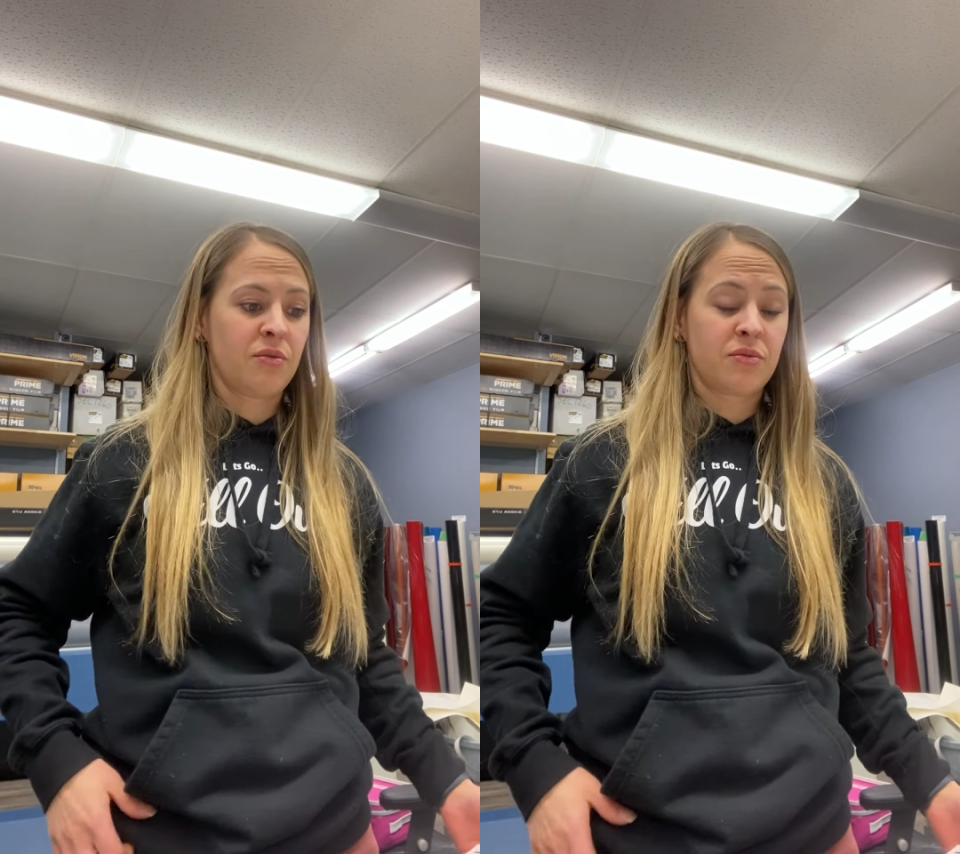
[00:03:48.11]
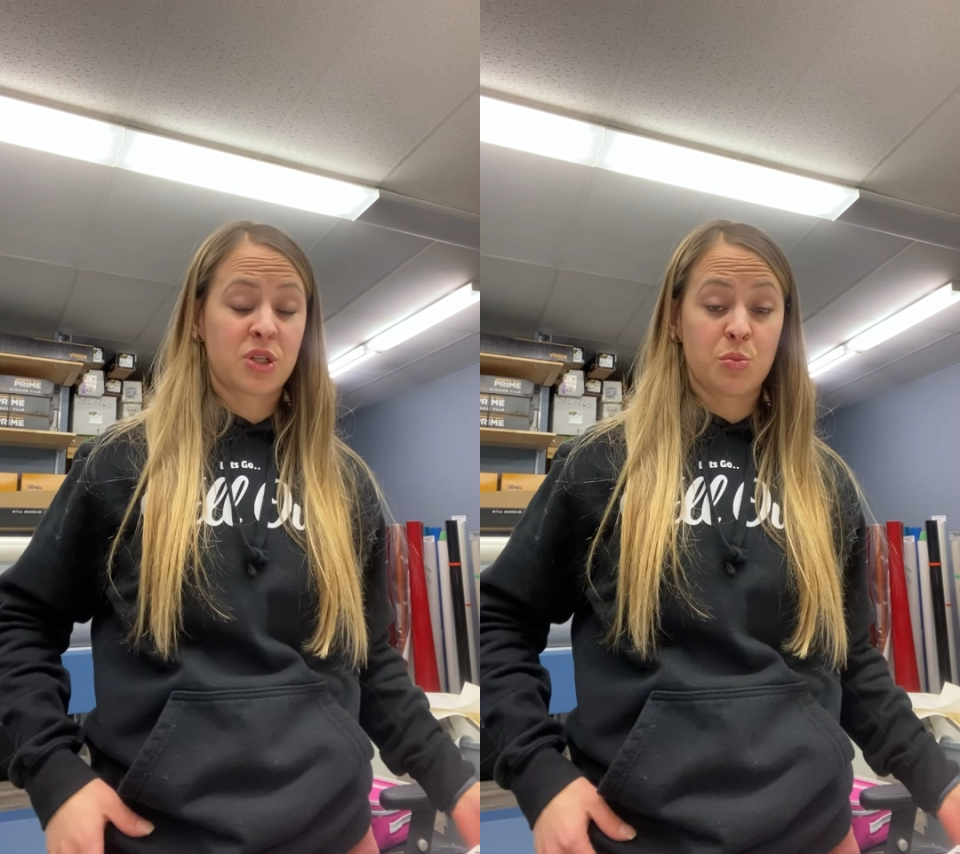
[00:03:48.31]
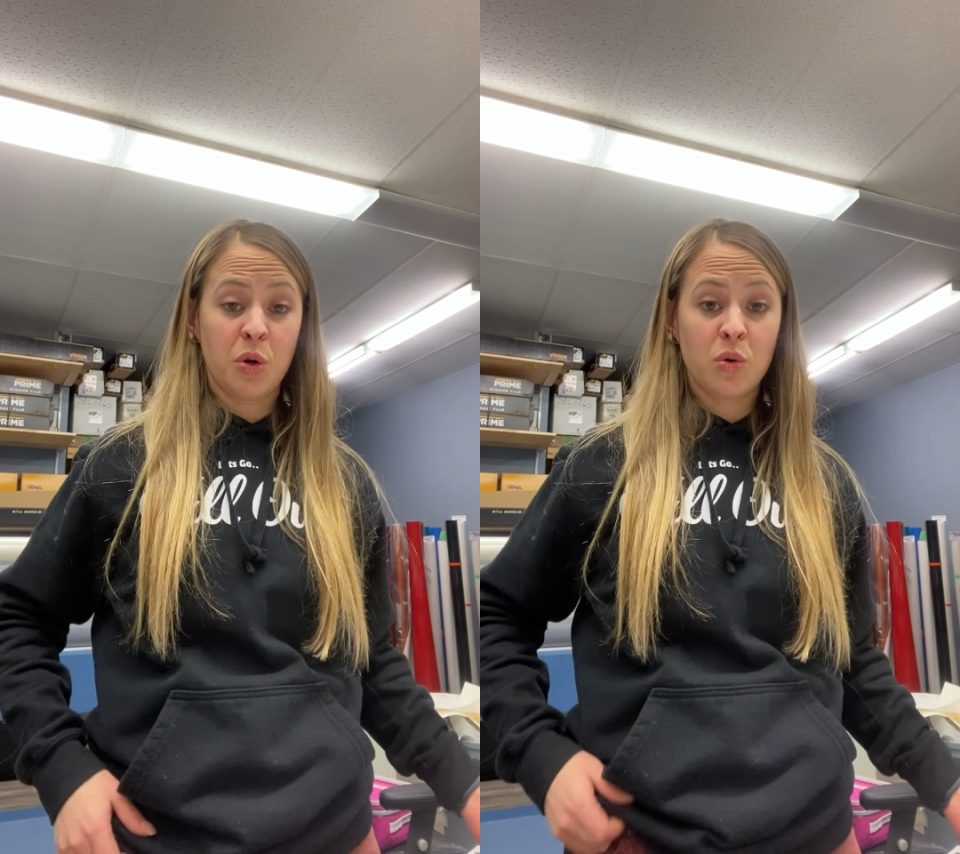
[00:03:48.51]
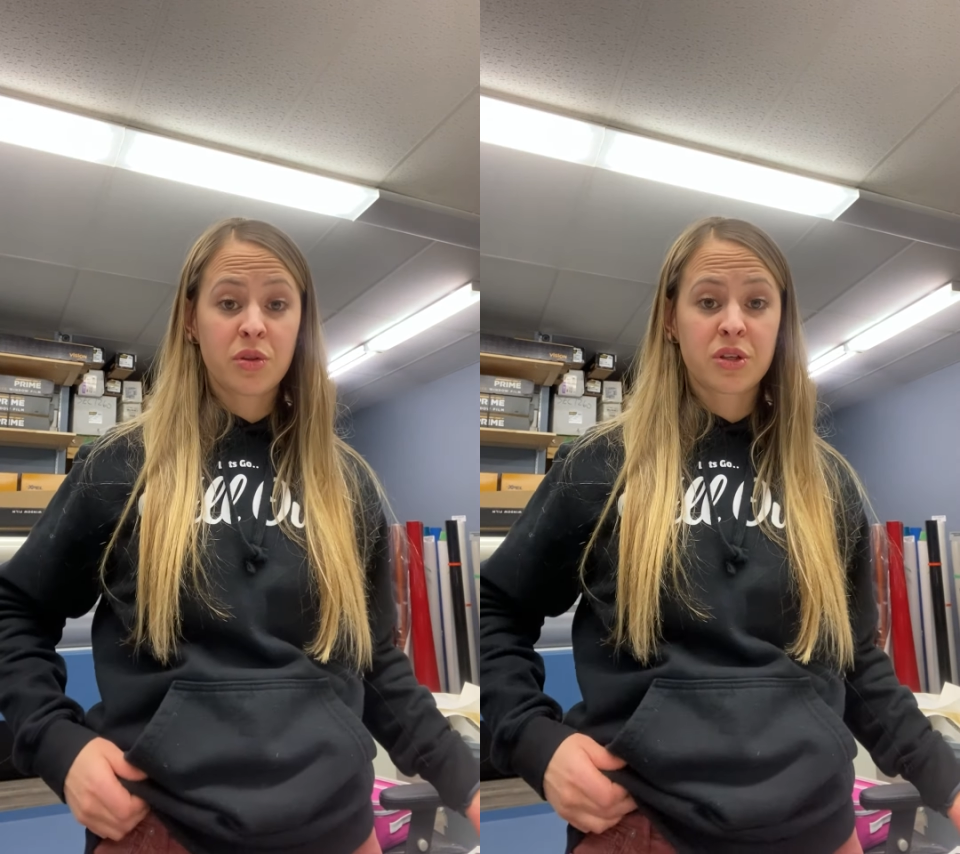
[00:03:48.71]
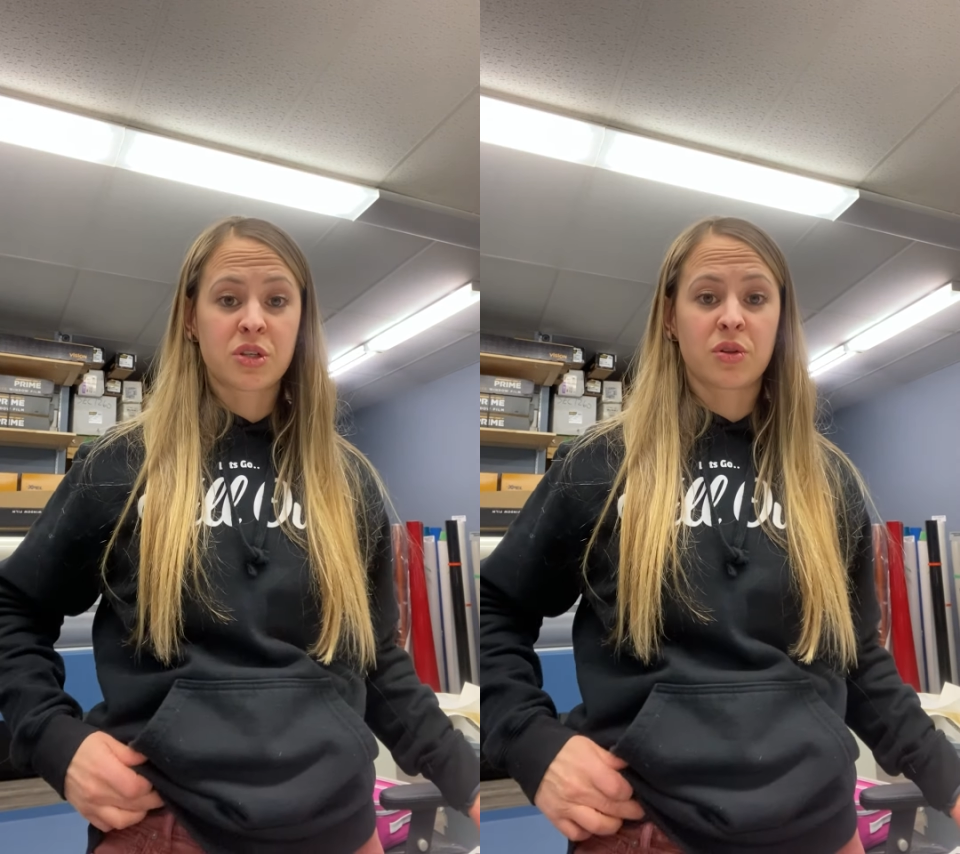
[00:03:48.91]

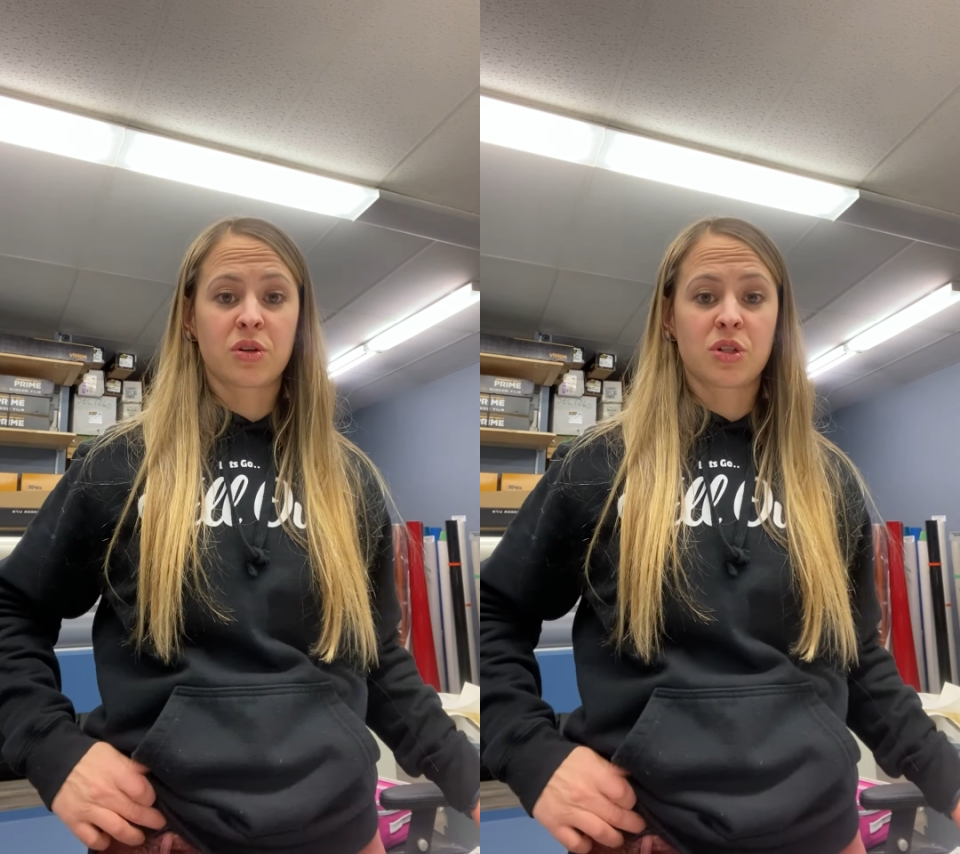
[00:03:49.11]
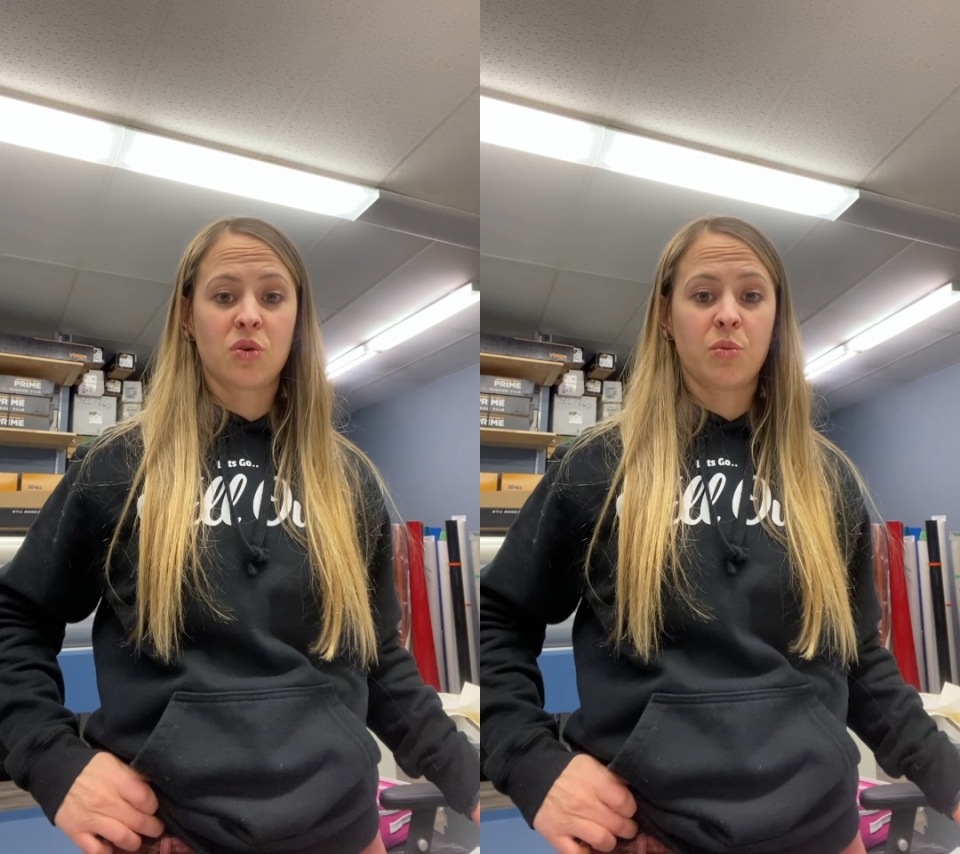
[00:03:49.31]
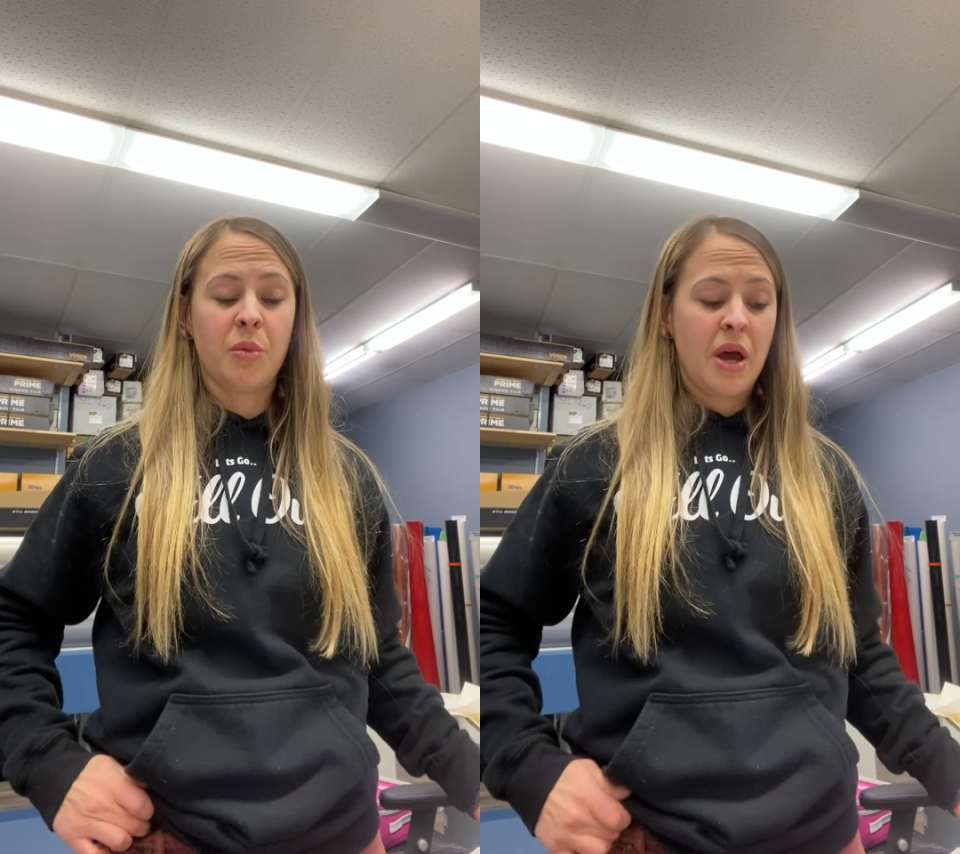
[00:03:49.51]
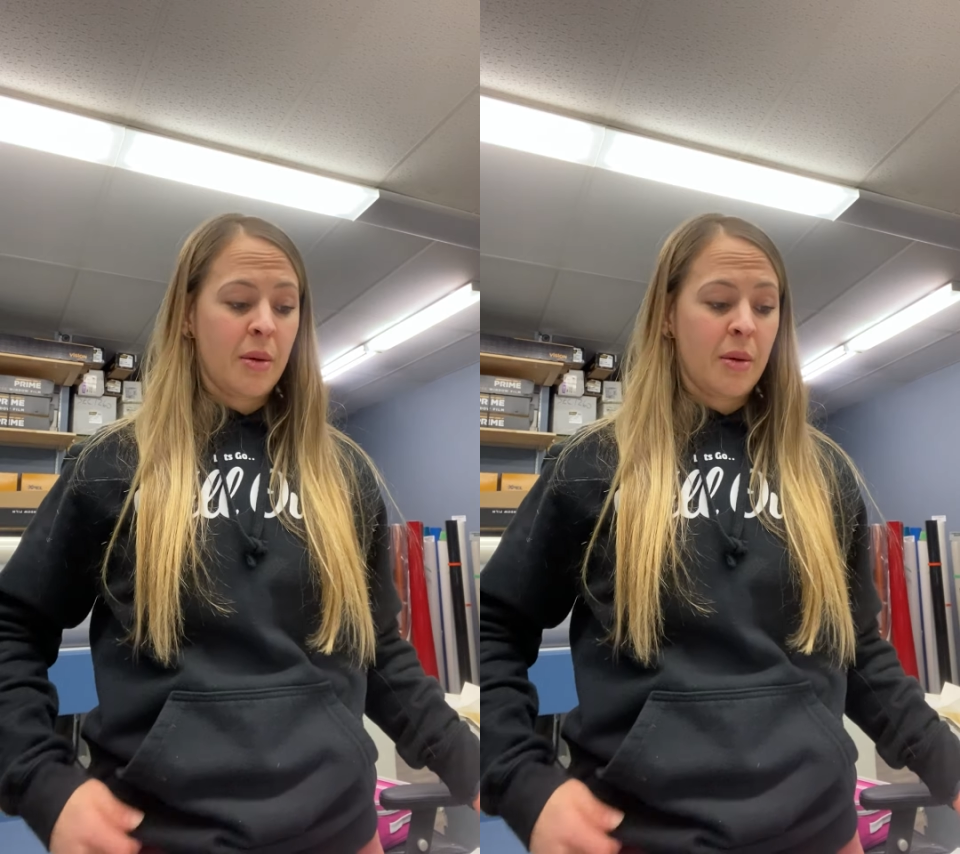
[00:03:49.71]
smooth so there's no